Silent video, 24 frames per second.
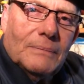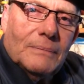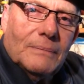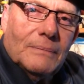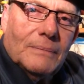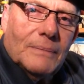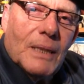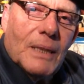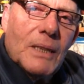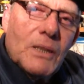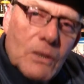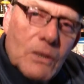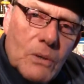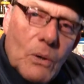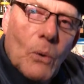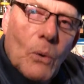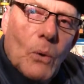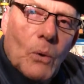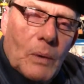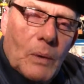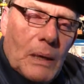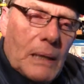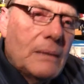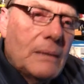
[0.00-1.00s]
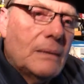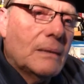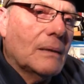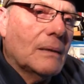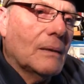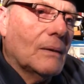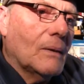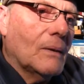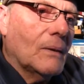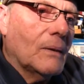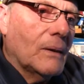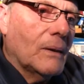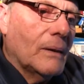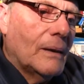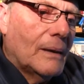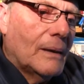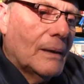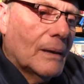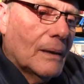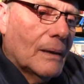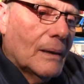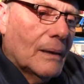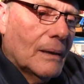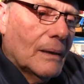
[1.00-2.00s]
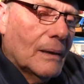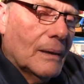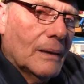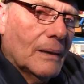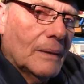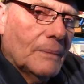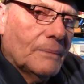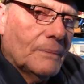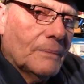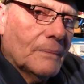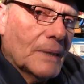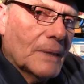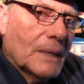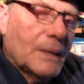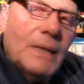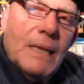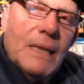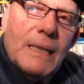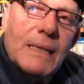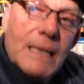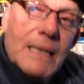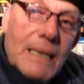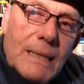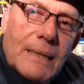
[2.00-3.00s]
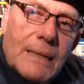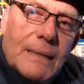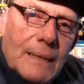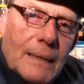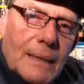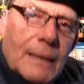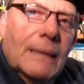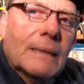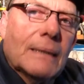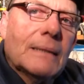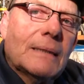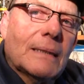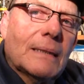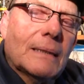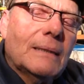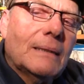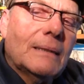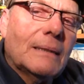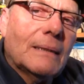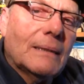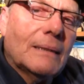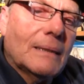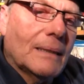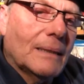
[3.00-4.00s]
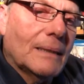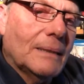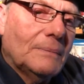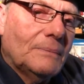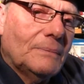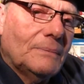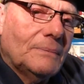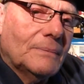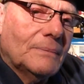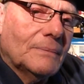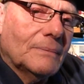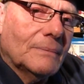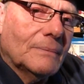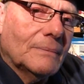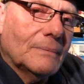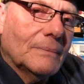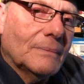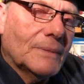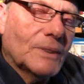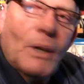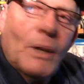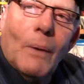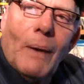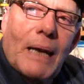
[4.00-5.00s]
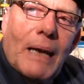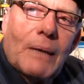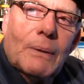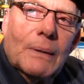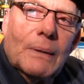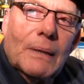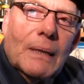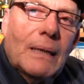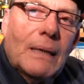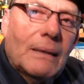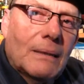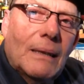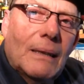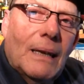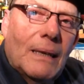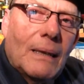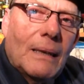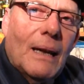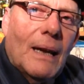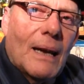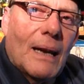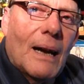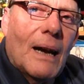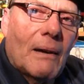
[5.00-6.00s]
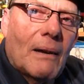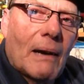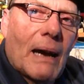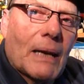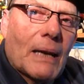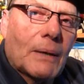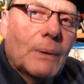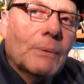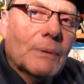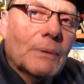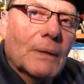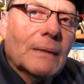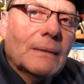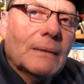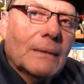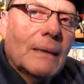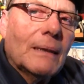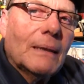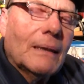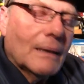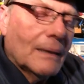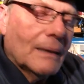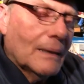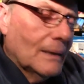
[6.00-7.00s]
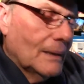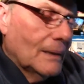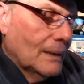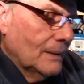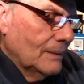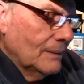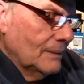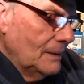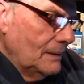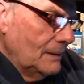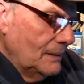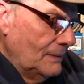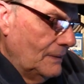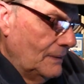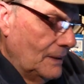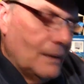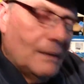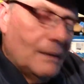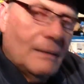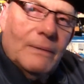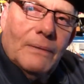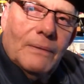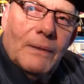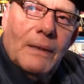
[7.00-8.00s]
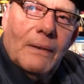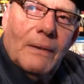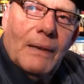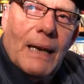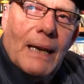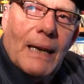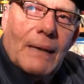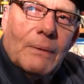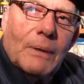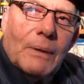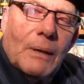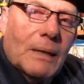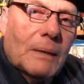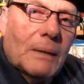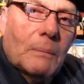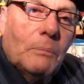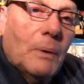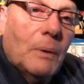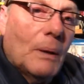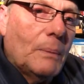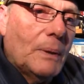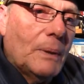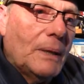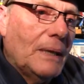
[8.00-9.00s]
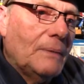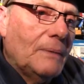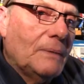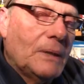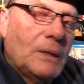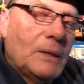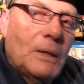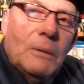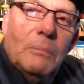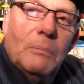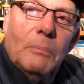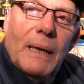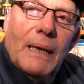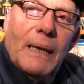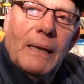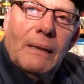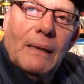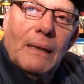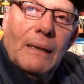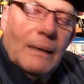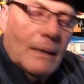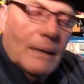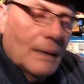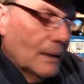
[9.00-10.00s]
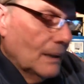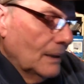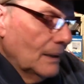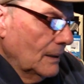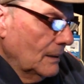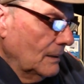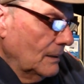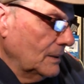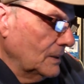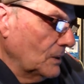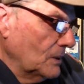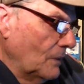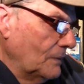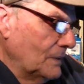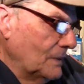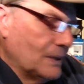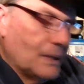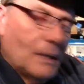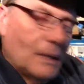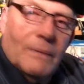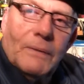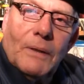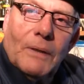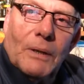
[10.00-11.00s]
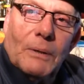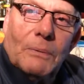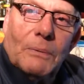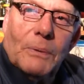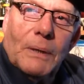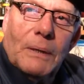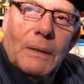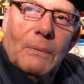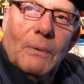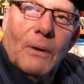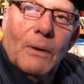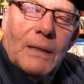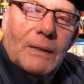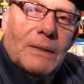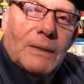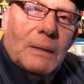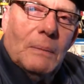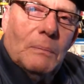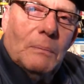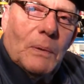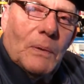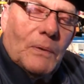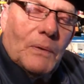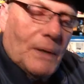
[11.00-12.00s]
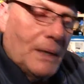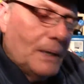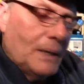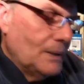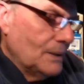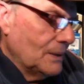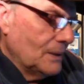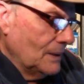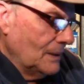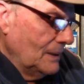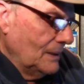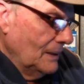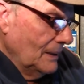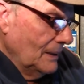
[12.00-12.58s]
these stories and these incidences so accurately, and they are accurate, very, very, very accurate. I could probably even do better, because obviously I've got to rewrite simple things,